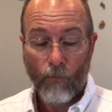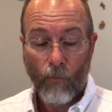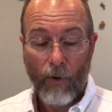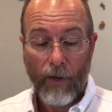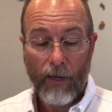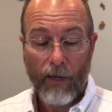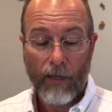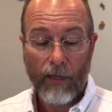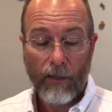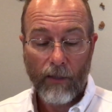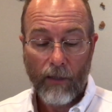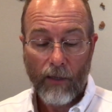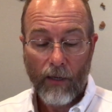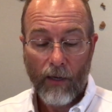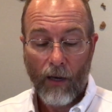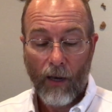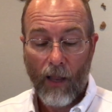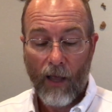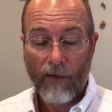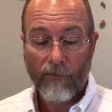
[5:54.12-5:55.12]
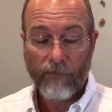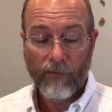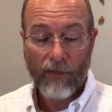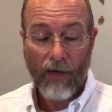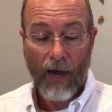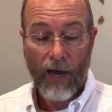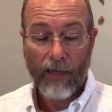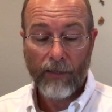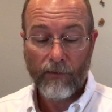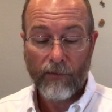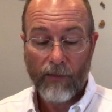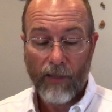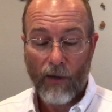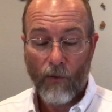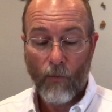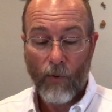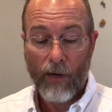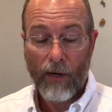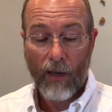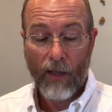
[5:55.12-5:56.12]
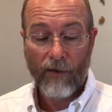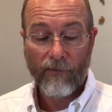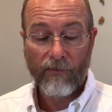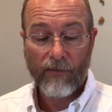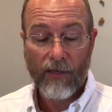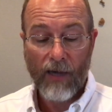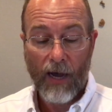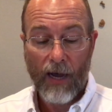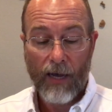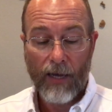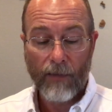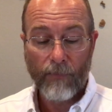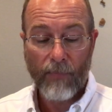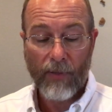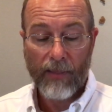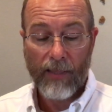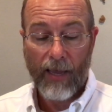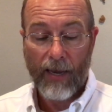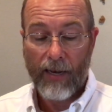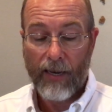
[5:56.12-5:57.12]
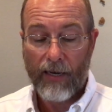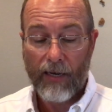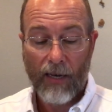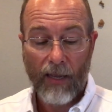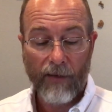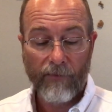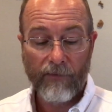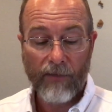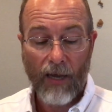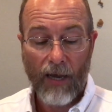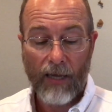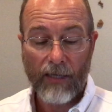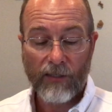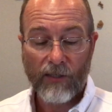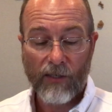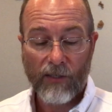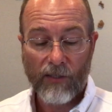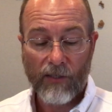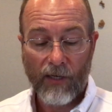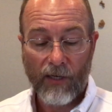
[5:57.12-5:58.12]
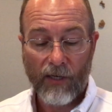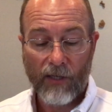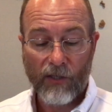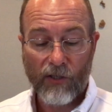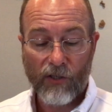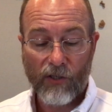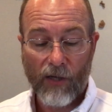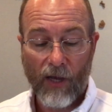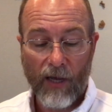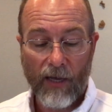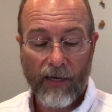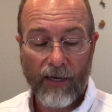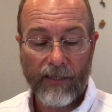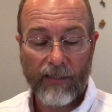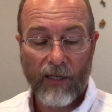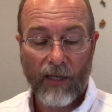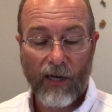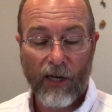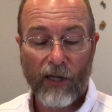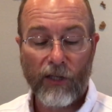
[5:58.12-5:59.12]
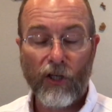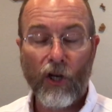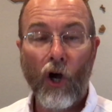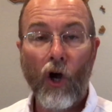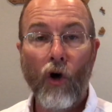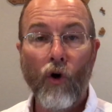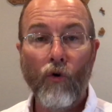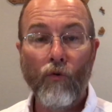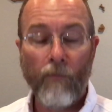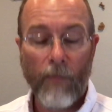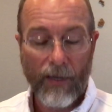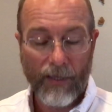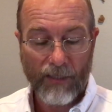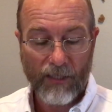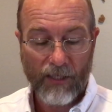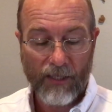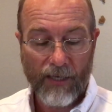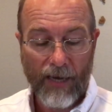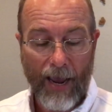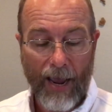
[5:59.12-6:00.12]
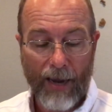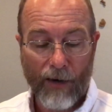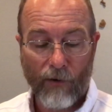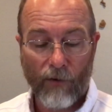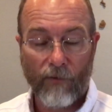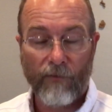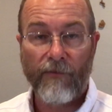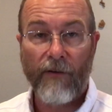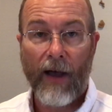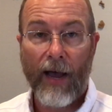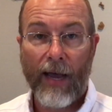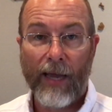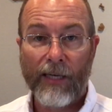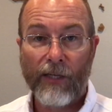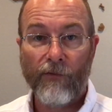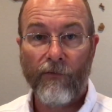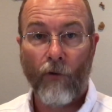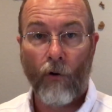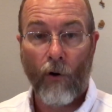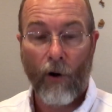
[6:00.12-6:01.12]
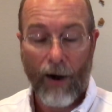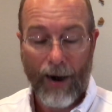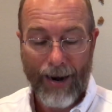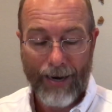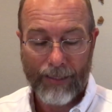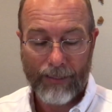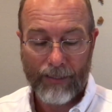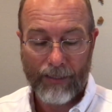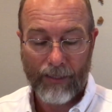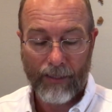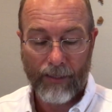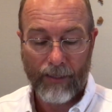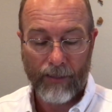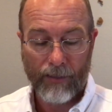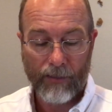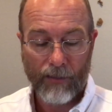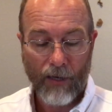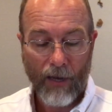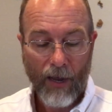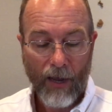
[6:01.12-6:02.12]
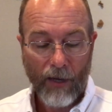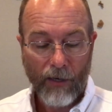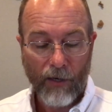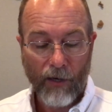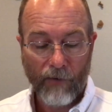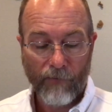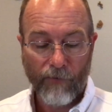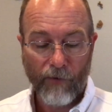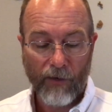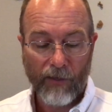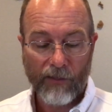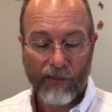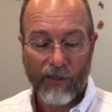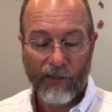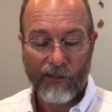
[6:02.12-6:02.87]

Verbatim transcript: we Love not that we love God, but that he loved us and sent his son as an atonement sacrifice for our sins. Dear friends,